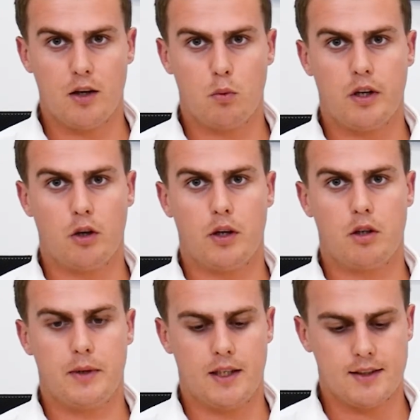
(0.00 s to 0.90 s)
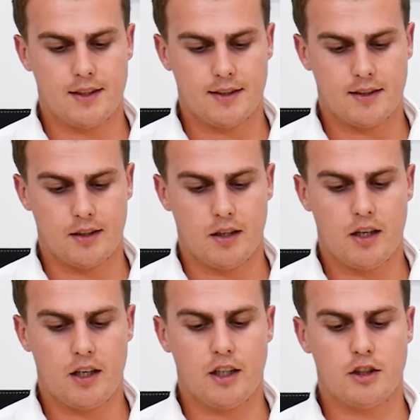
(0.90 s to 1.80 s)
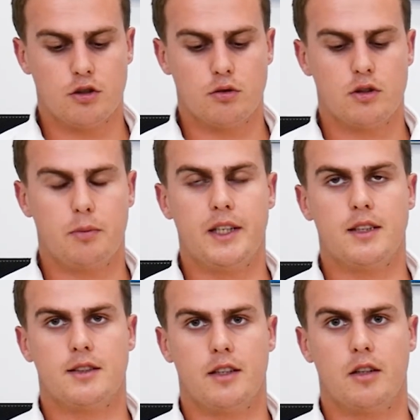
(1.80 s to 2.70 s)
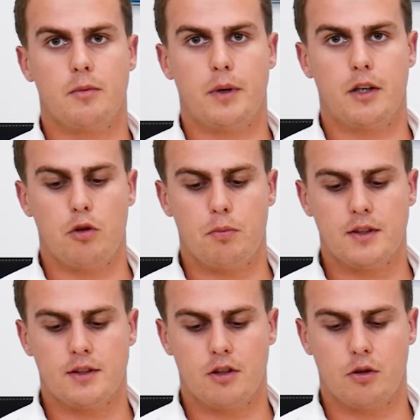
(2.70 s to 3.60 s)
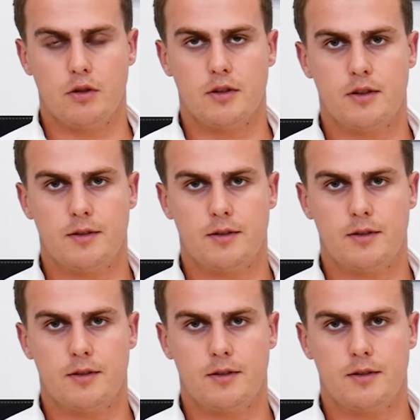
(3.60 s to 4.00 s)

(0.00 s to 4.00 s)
we're going to be discussing issues to be considered by new business owners.